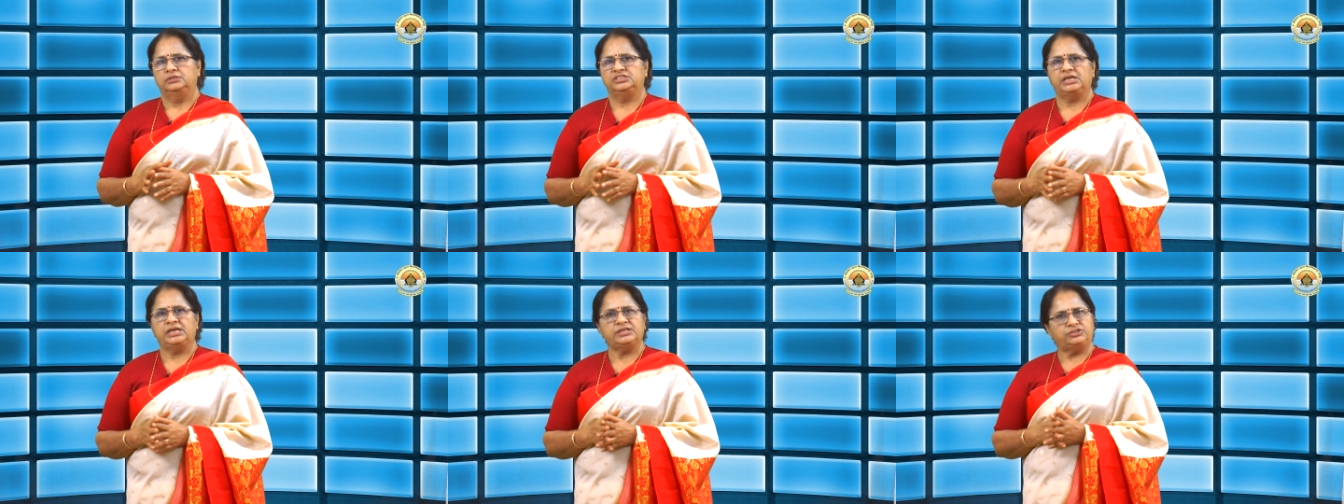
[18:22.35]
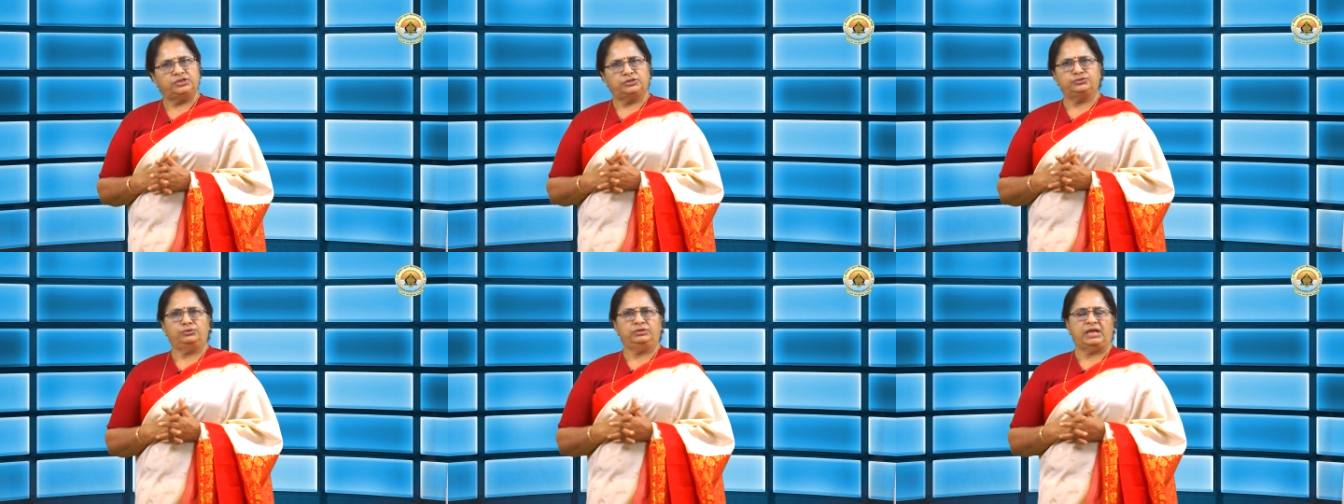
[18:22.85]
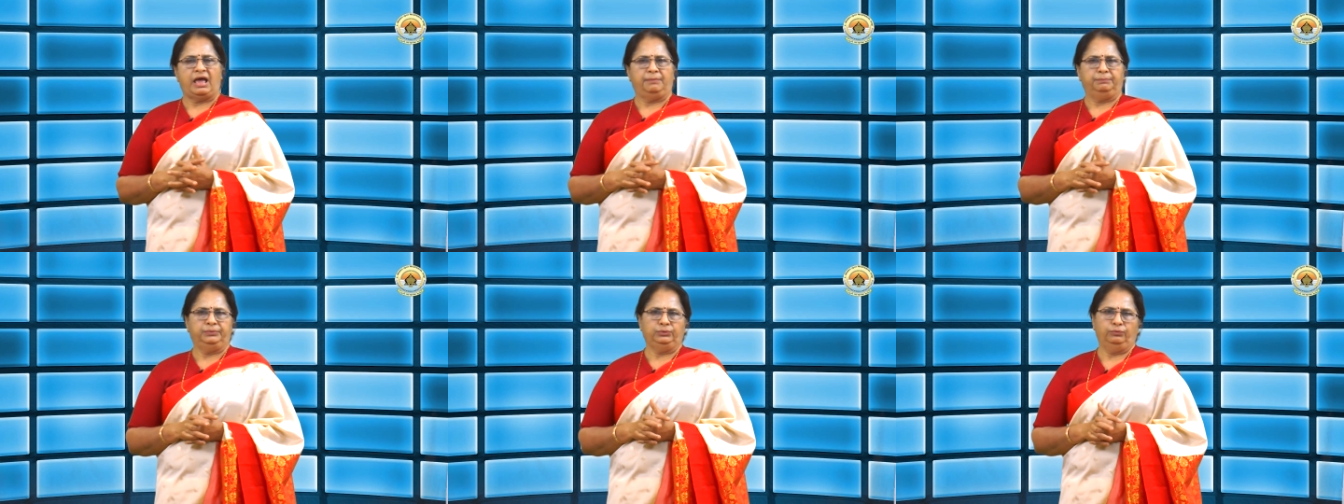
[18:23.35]
Change does not
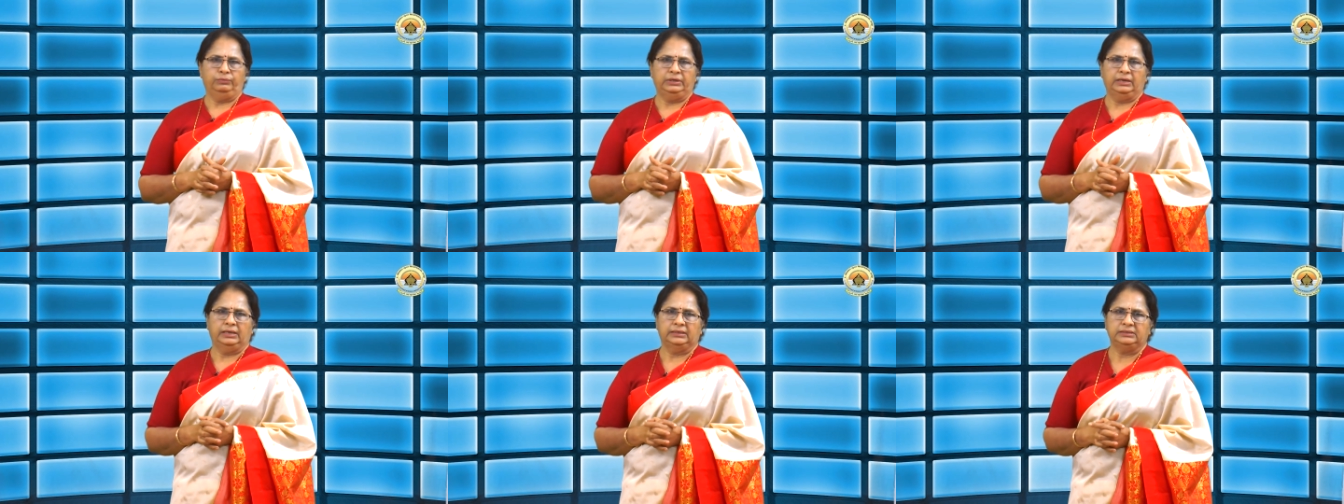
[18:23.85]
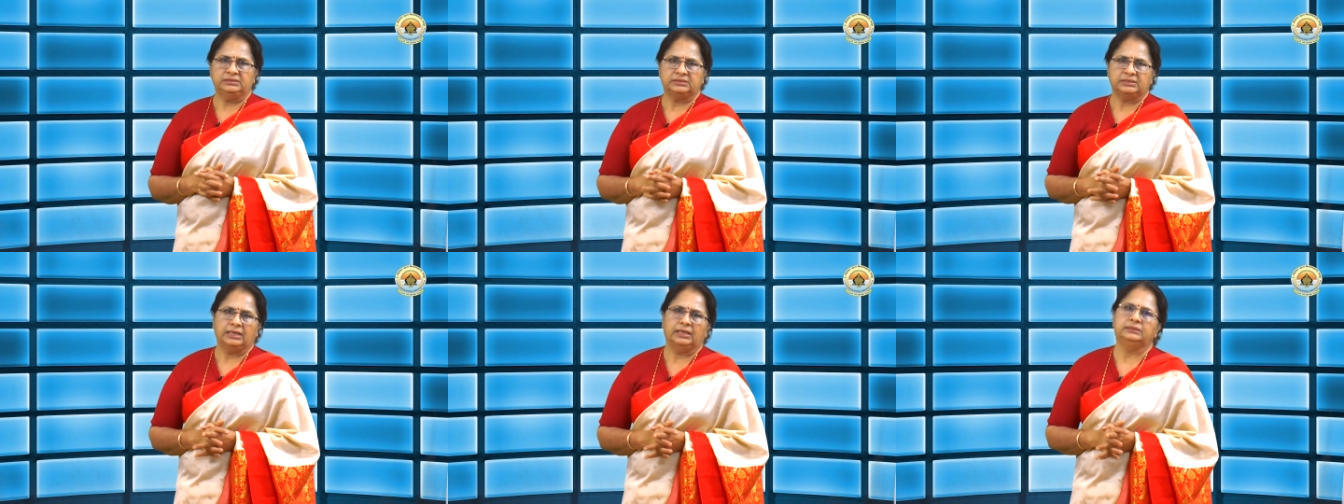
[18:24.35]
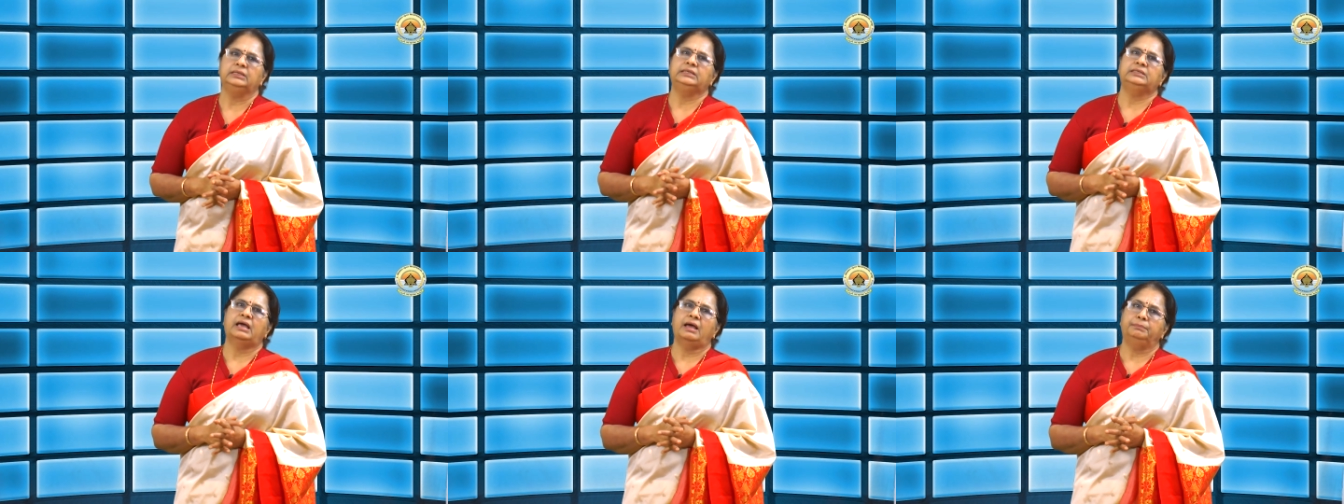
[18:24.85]
happen overnight and
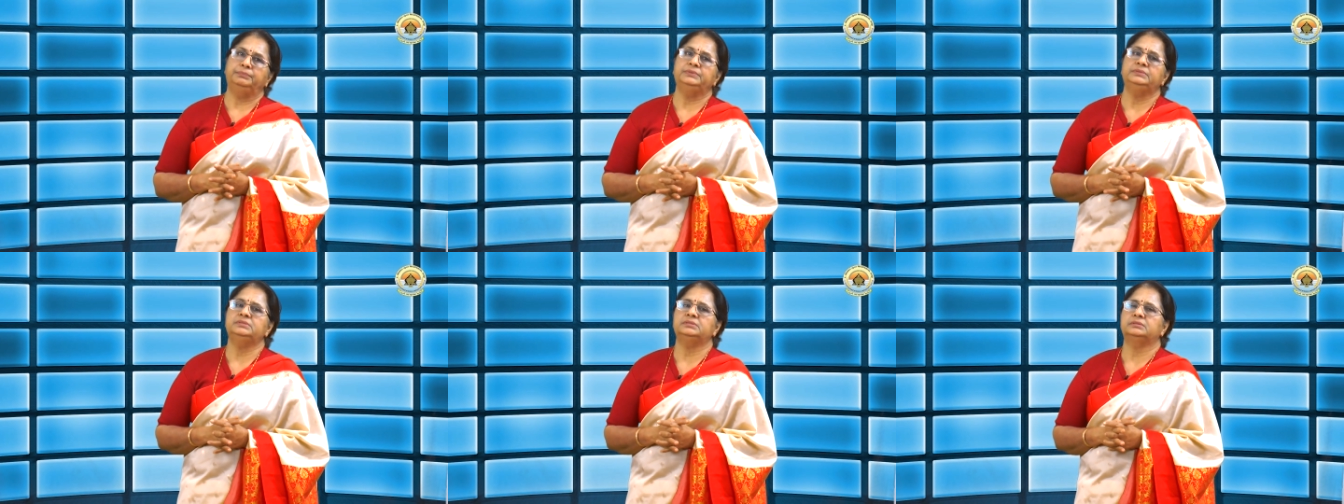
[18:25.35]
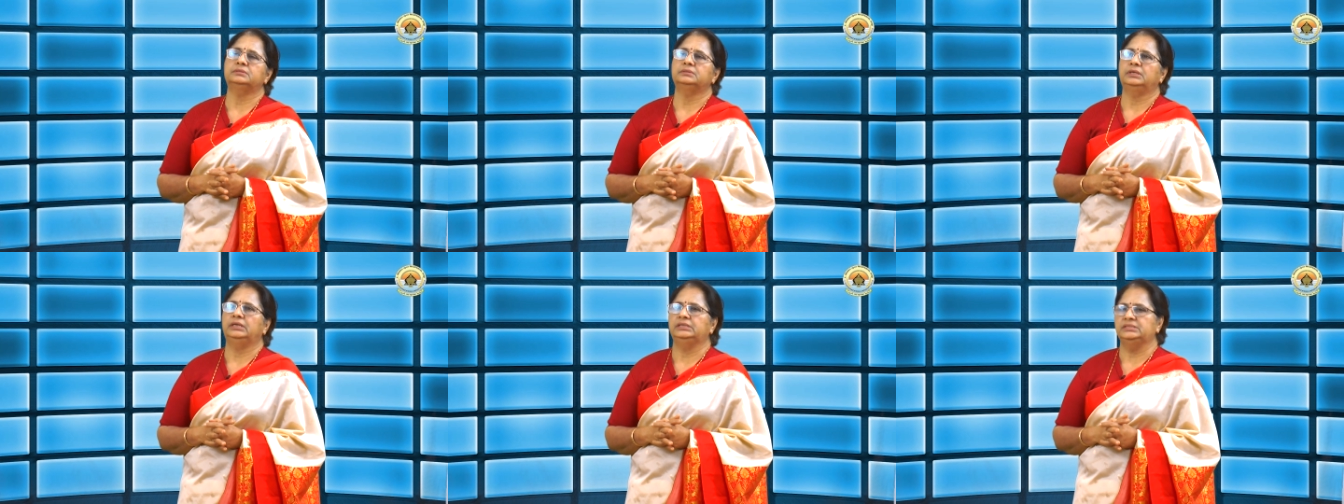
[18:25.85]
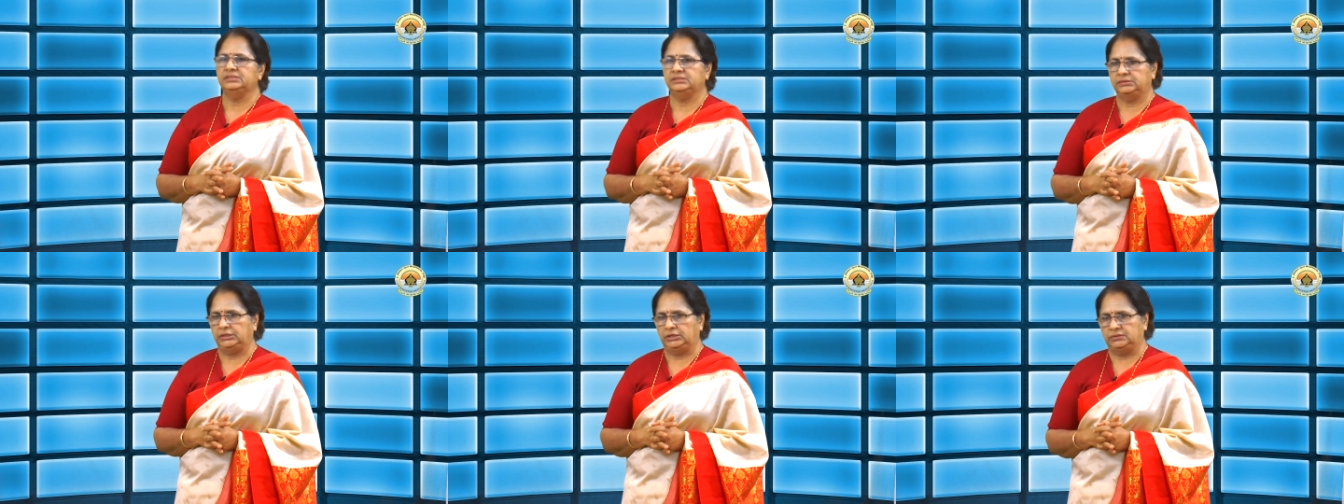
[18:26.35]
it happens in
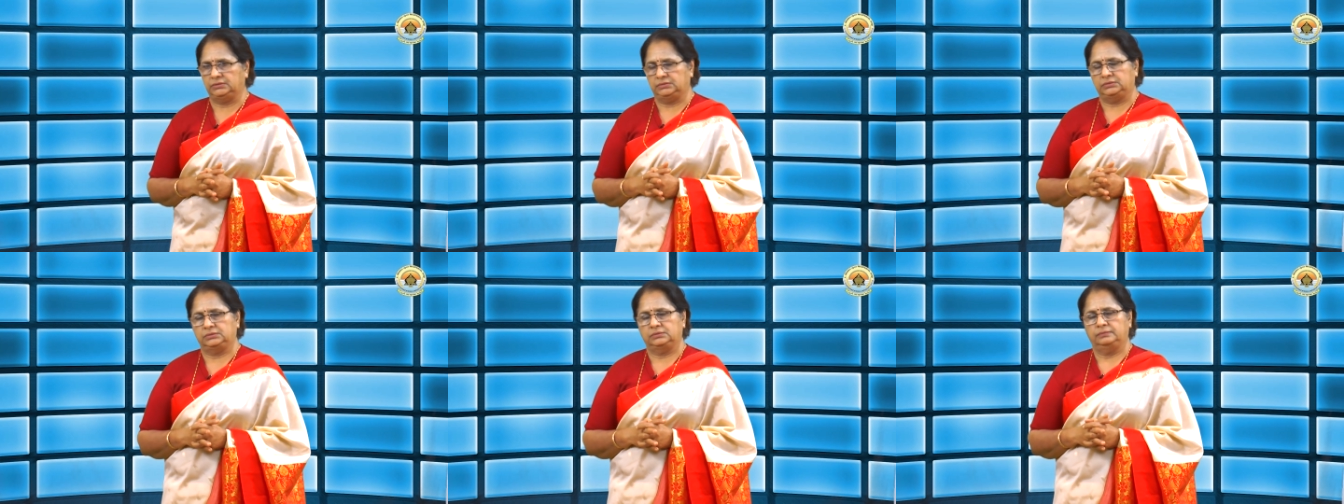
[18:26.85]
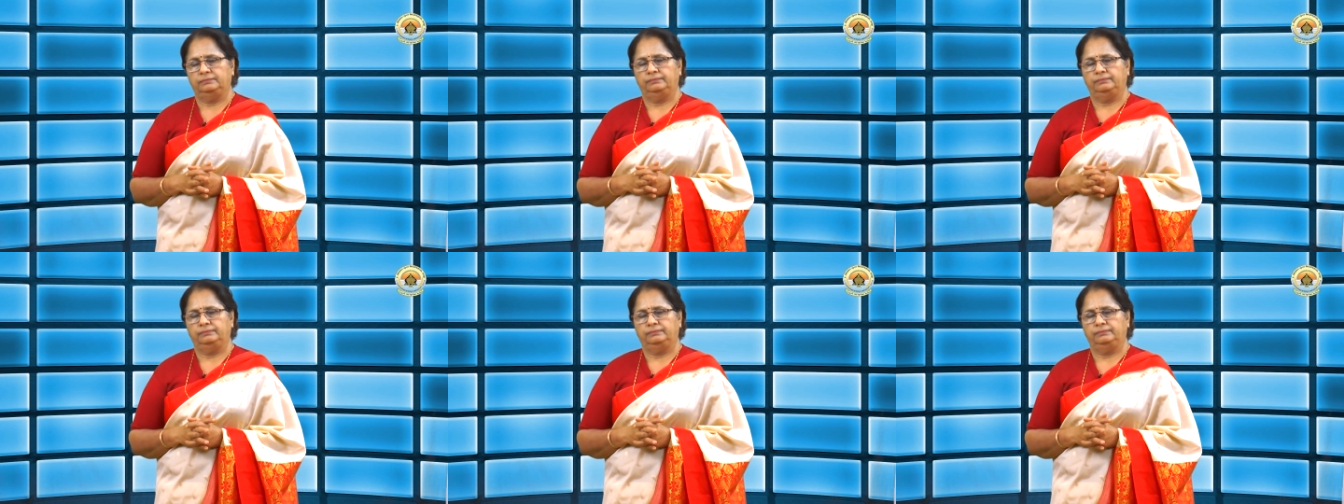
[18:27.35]
stages.